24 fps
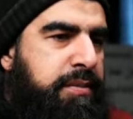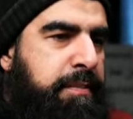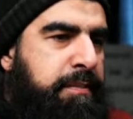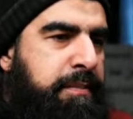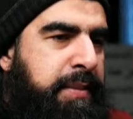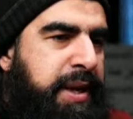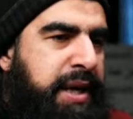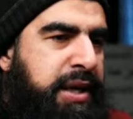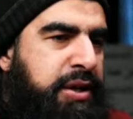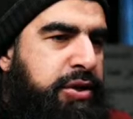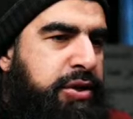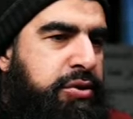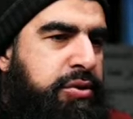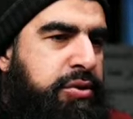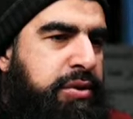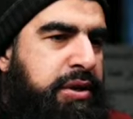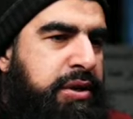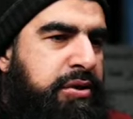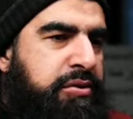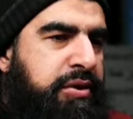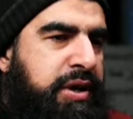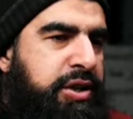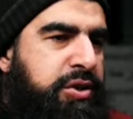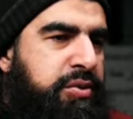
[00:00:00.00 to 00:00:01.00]
Make sure they
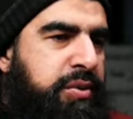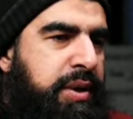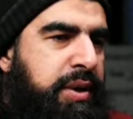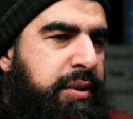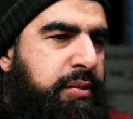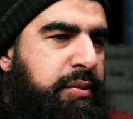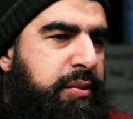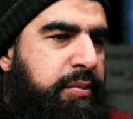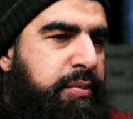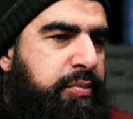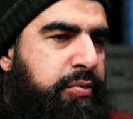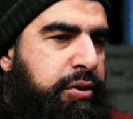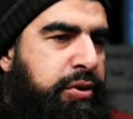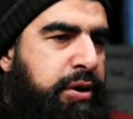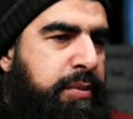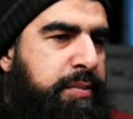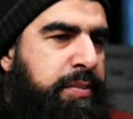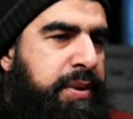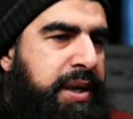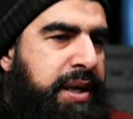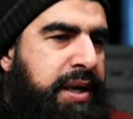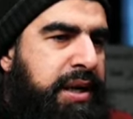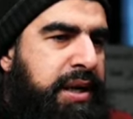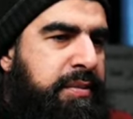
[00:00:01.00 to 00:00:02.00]
graduate with
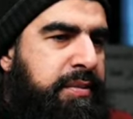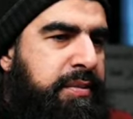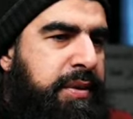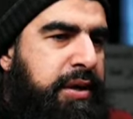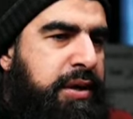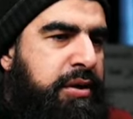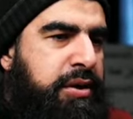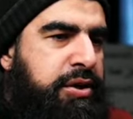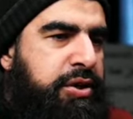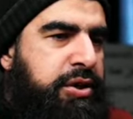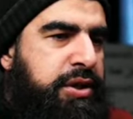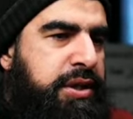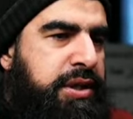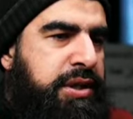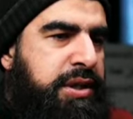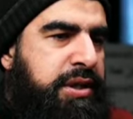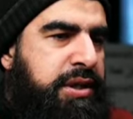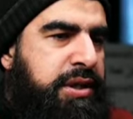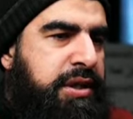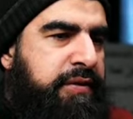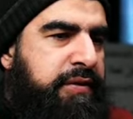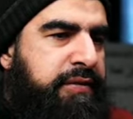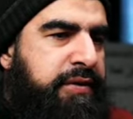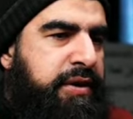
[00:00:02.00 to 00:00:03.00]
proper ilm and not just
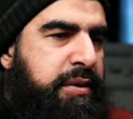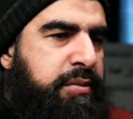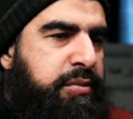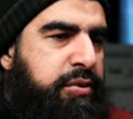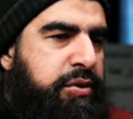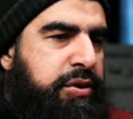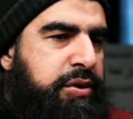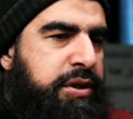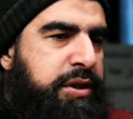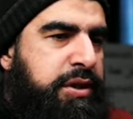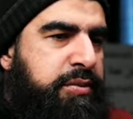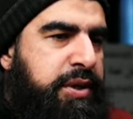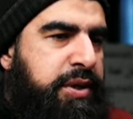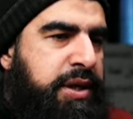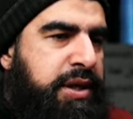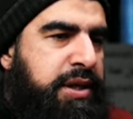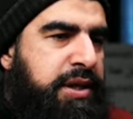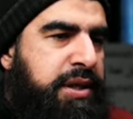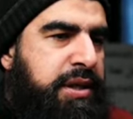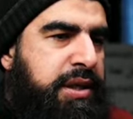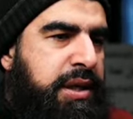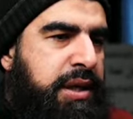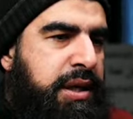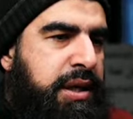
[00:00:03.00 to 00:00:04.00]
certificate book
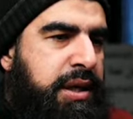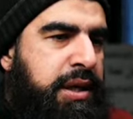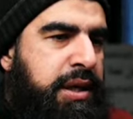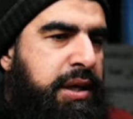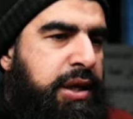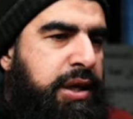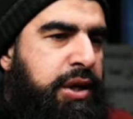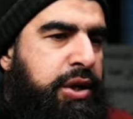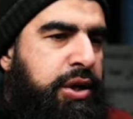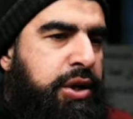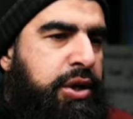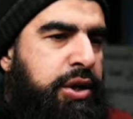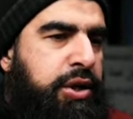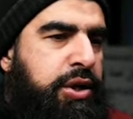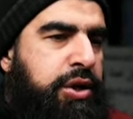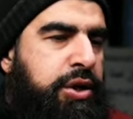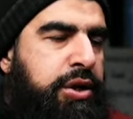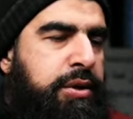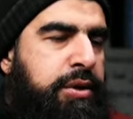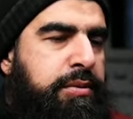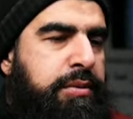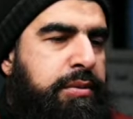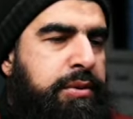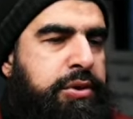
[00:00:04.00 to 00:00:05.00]
subjects
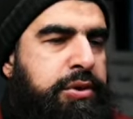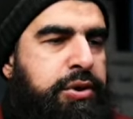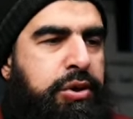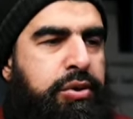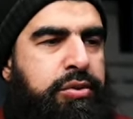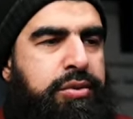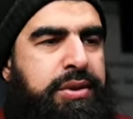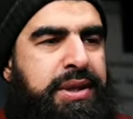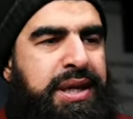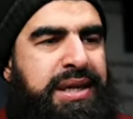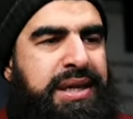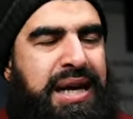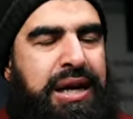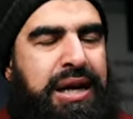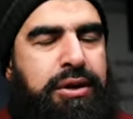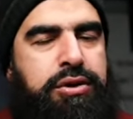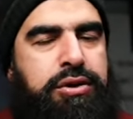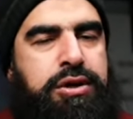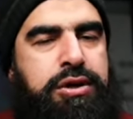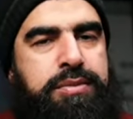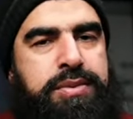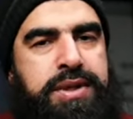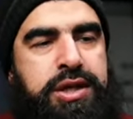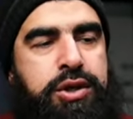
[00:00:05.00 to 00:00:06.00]
so there's
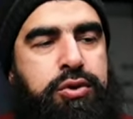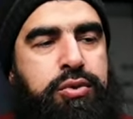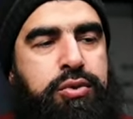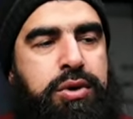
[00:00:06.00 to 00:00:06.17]
outcomes and you